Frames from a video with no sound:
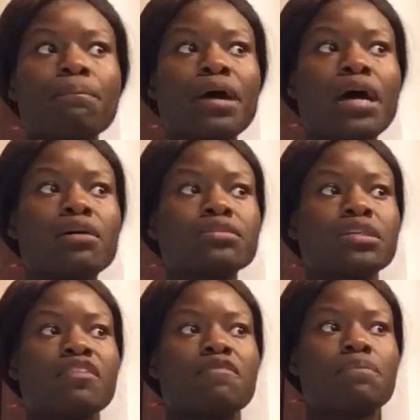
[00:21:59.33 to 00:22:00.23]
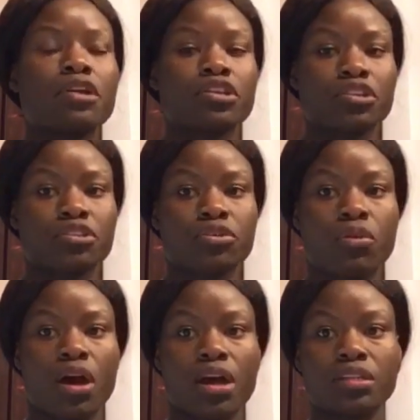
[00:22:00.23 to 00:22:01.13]
pound of butternut
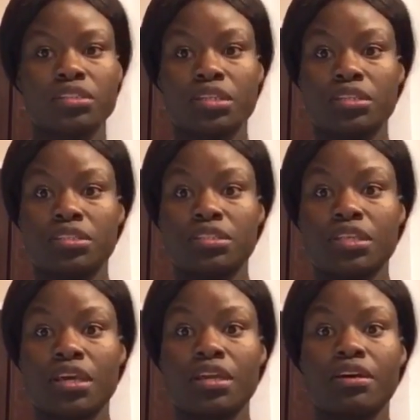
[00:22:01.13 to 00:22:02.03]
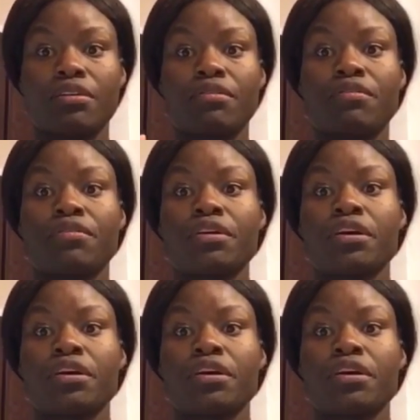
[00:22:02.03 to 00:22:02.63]
squash instead of